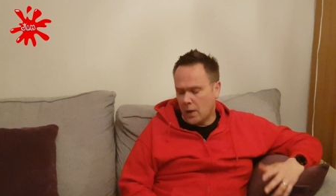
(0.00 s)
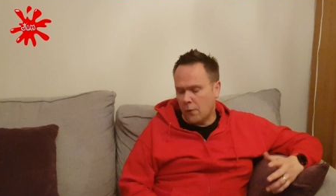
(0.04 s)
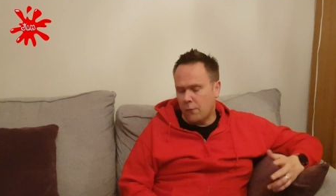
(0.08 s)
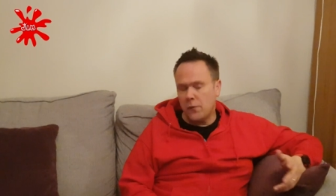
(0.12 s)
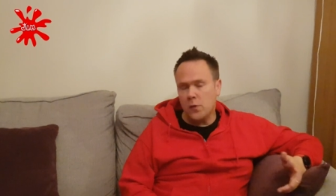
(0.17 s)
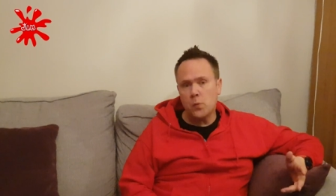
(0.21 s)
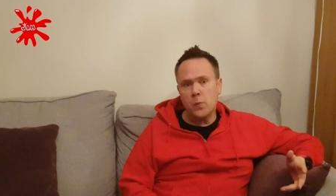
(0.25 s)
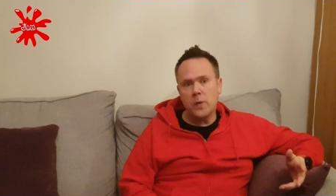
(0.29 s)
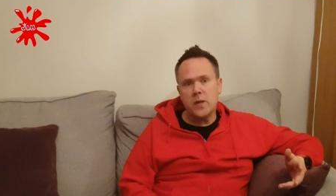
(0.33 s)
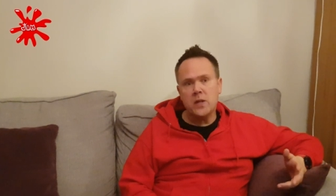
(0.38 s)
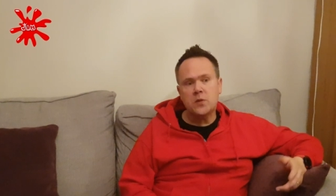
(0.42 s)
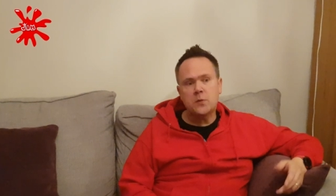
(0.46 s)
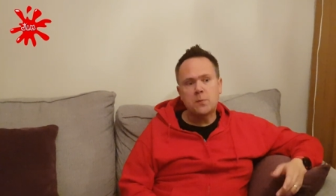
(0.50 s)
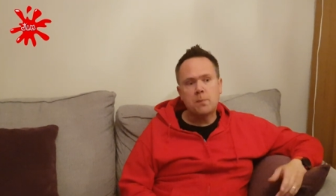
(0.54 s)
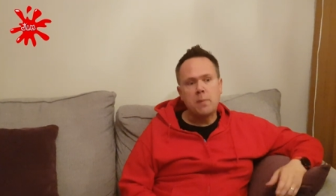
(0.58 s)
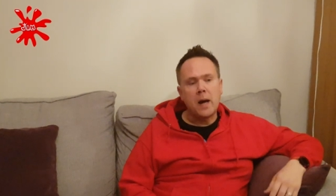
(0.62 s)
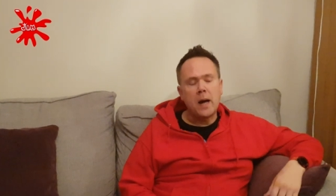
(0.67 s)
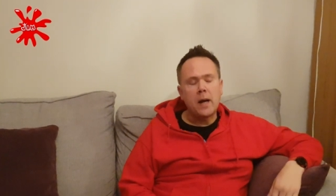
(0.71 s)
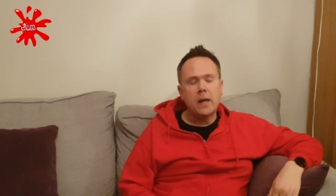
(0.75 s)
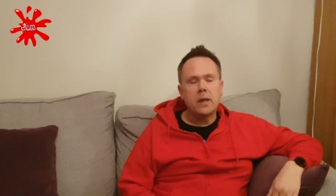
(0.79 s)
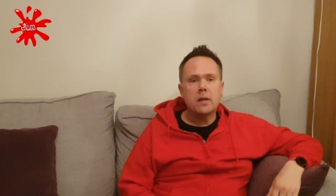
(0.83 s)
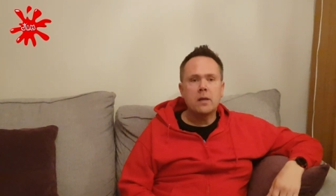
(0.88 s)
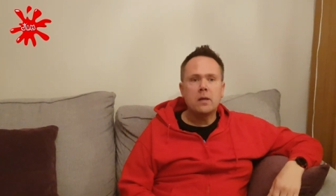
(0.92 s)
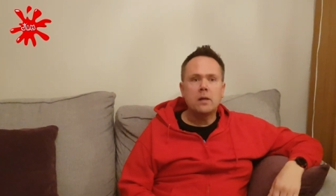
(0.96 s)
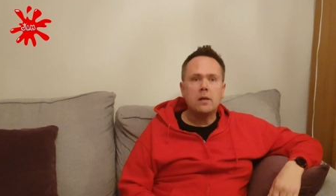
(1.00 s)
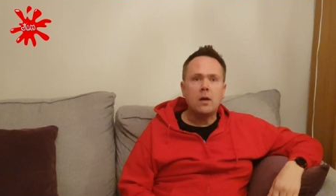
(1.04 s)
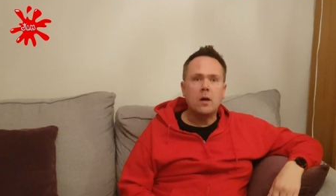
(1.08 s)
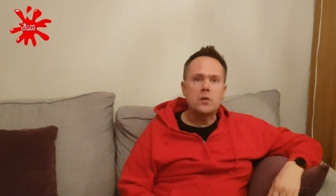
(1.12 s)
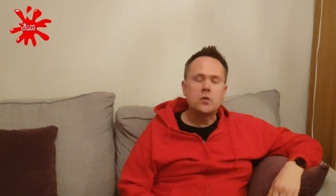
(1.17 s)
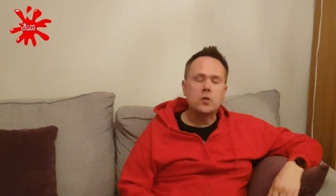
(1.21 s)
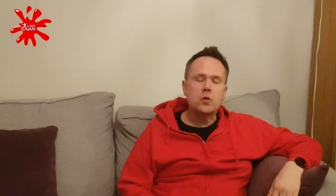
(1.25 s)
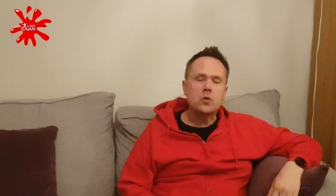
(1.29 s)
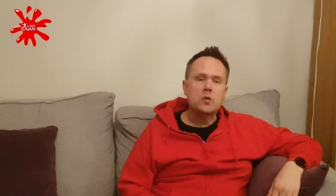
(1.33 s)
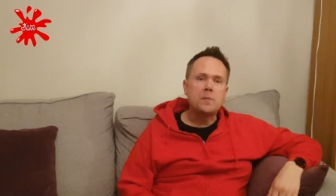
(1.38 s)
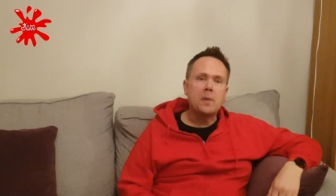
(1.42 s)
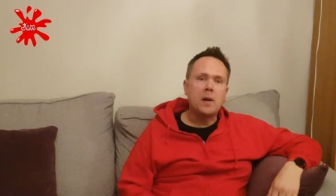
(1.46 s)
a few weeks back I
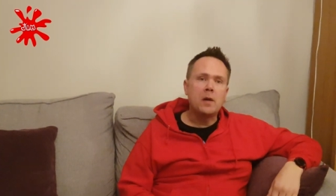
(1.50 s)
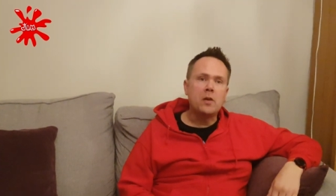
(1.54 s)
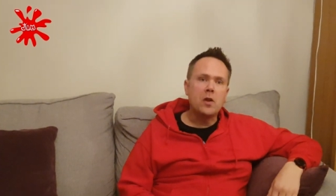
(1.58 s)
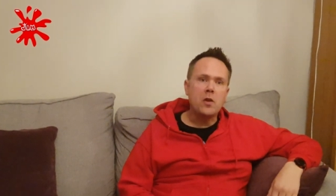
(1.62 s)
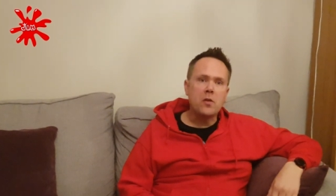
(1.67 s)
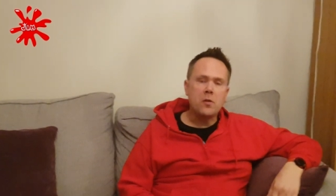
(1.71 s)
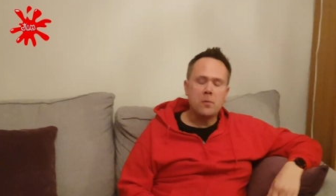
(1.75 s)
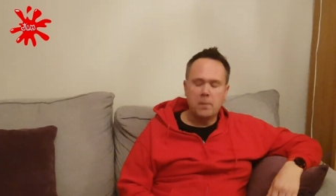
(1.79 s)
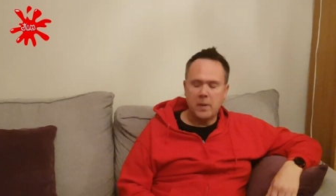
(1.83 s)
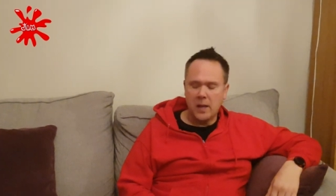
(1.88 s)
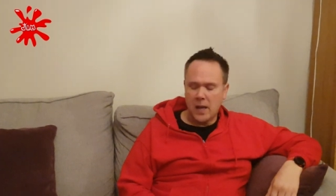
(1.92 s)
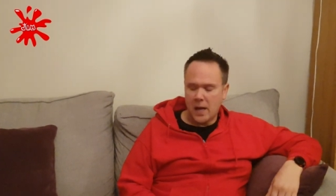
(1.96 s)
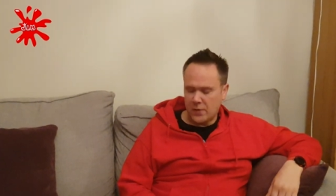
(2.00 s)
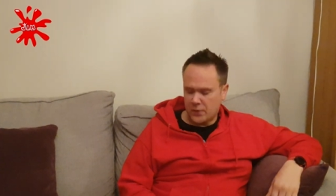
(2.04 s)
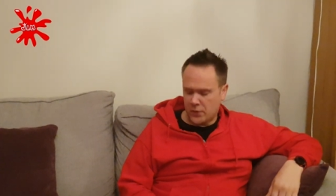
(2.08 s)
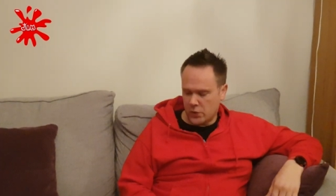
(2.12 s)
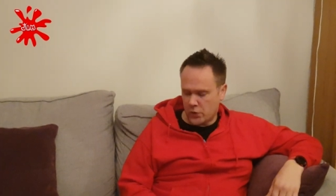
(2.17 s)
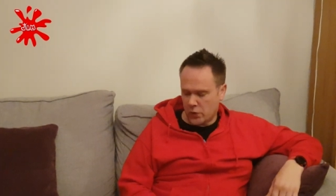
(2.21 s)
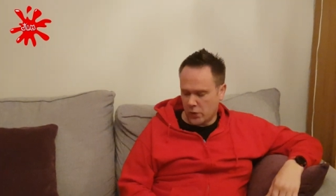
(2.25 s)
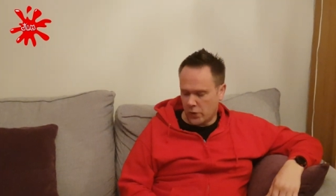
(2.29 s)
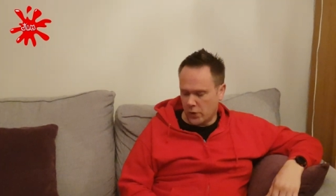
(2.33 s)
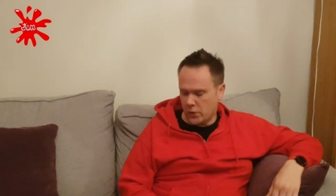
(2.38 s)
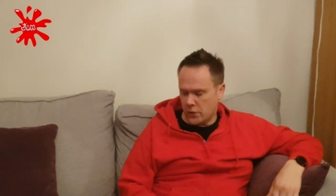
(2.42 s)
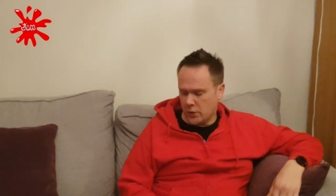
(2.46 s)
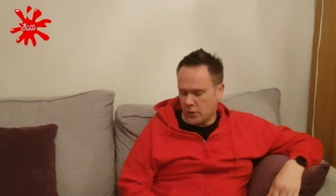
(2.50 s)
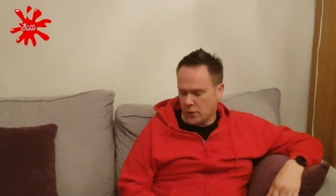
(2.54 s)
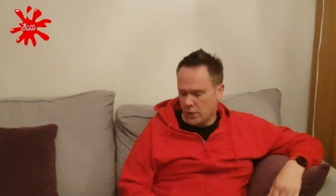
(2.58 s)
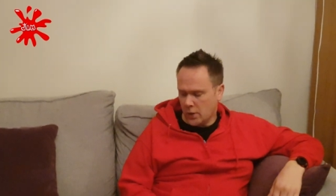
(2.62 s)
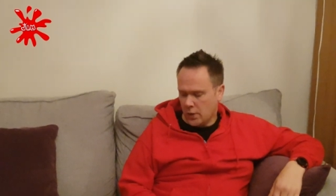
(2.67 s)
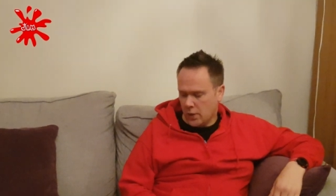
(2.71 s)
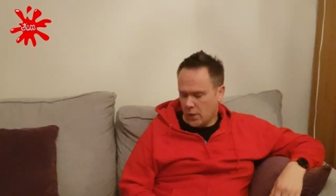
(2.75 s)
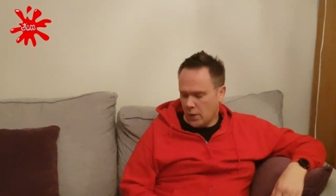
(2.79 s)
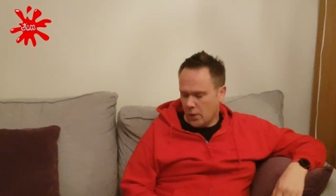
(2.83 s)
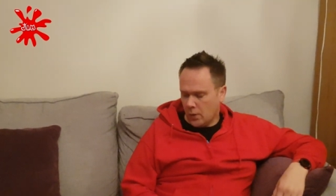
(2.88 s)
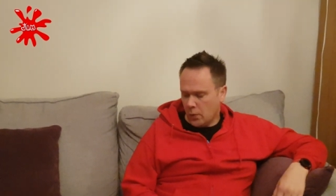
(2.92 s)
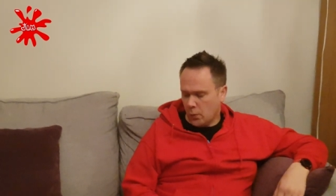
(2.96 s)
talked about another Beatitude
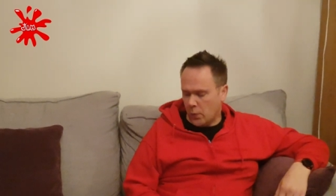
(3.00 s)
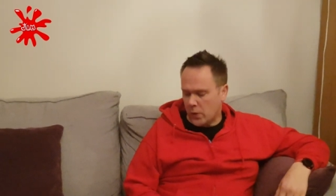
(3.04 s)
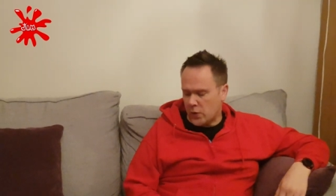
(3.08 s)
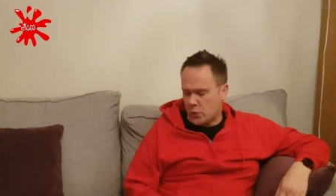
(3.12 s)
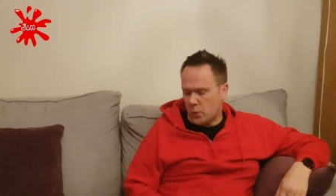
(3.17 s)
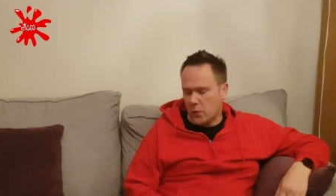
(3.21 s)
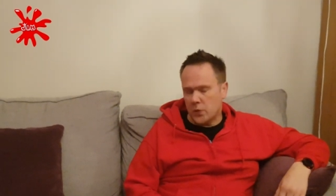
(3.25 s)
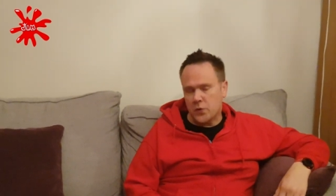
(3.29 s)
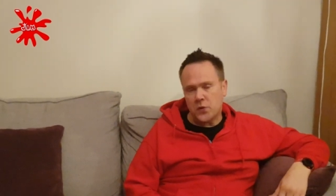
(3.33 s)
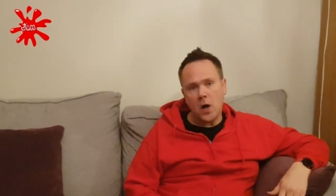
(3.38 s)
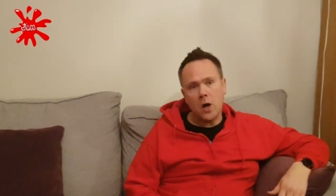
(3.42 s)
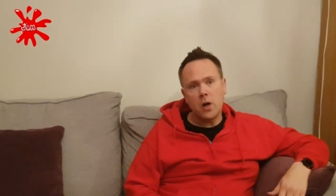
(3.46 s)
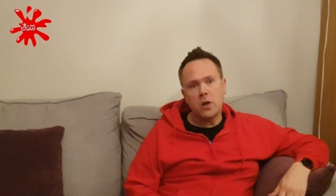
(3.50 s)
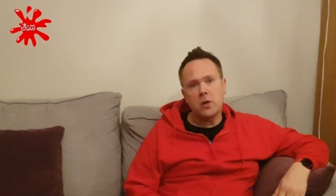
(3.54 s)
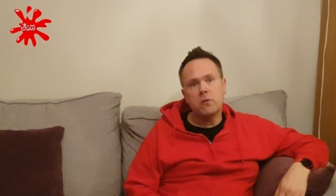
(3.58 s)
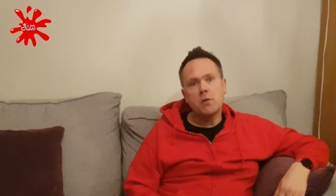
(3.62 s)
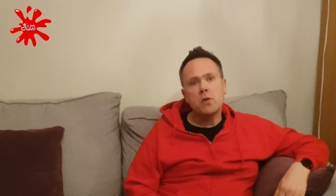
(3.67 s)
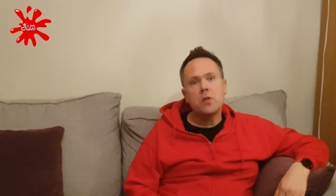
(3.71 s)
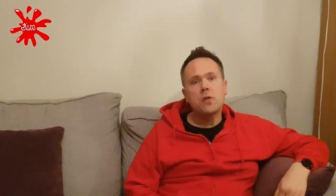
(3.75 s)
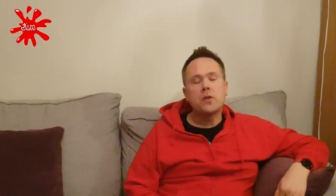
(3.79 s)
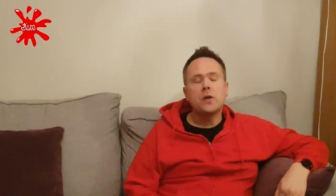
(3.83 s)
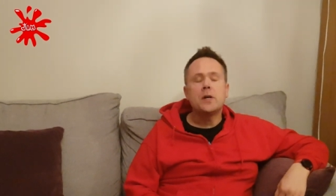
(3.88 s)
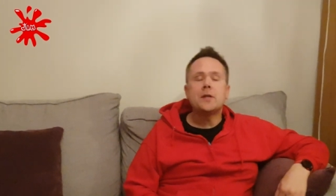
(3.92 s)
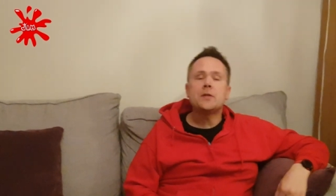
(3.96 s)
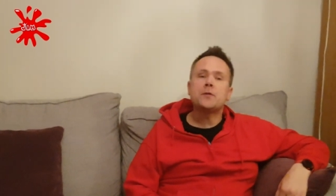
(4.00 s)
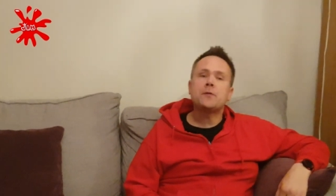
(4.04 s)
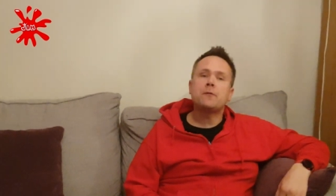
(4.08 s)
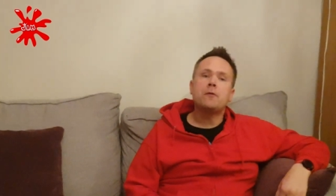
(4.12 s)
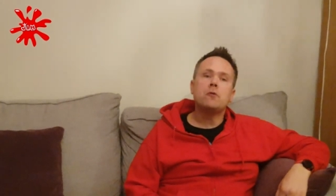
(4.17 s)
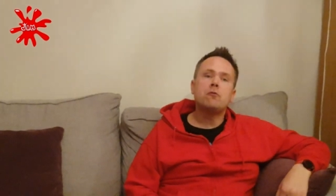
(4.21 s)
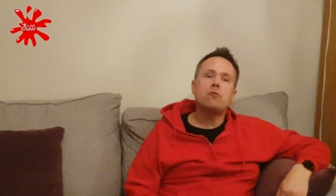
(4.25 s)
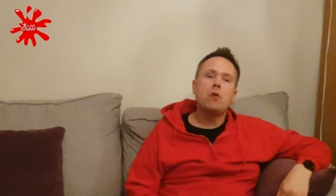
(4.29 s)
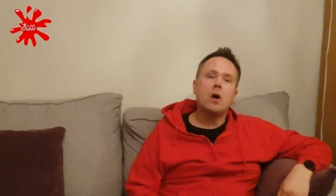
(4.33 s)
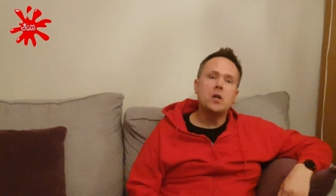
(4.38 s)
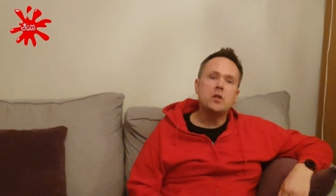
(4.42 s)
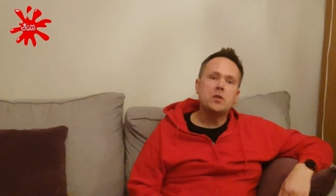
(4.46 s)
which was hunger and thirst
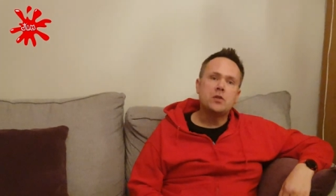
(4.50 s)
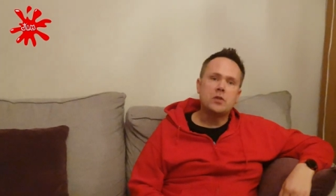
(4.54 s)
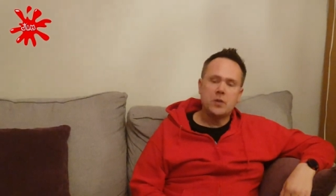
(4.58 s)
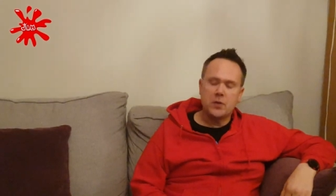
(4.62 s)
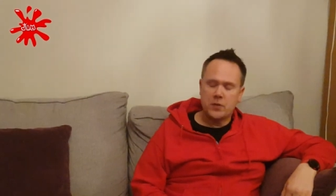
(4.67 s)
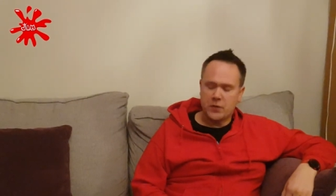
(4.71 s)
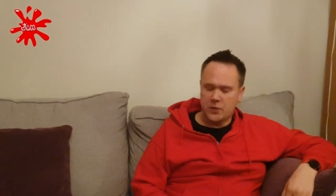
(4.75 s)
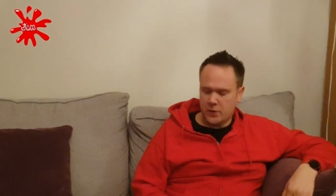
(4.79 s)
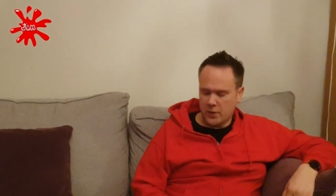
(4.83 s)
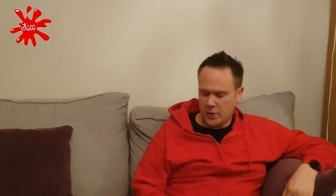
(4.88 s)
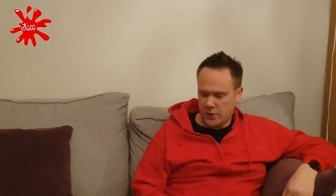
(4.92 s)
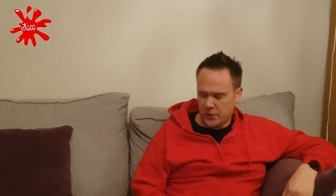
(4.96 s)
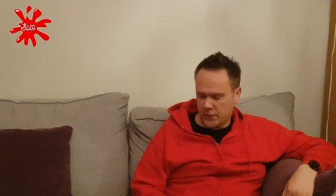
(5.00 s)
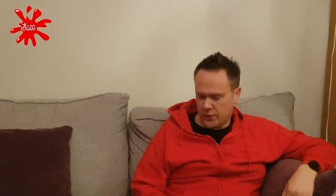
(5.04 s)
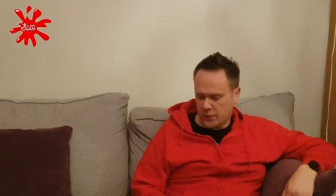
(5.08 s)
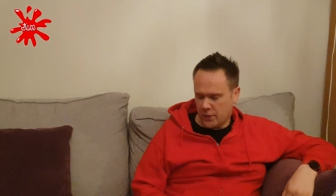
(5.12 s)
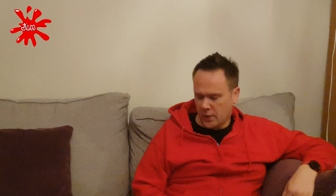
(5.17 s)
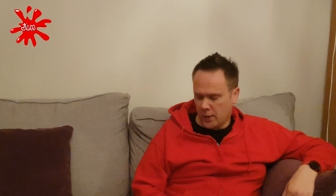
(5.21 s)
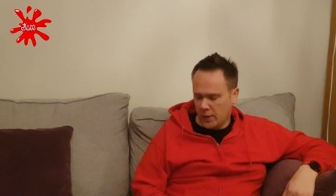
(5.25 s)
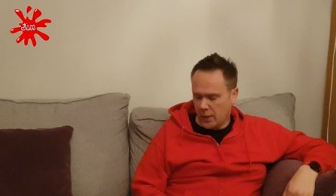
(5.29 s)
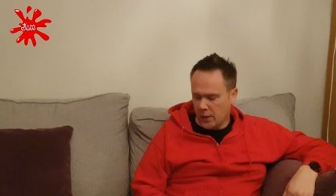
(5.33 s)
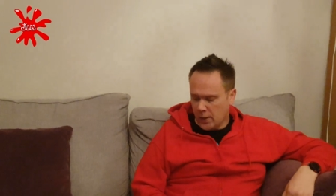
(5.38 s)
for righteousness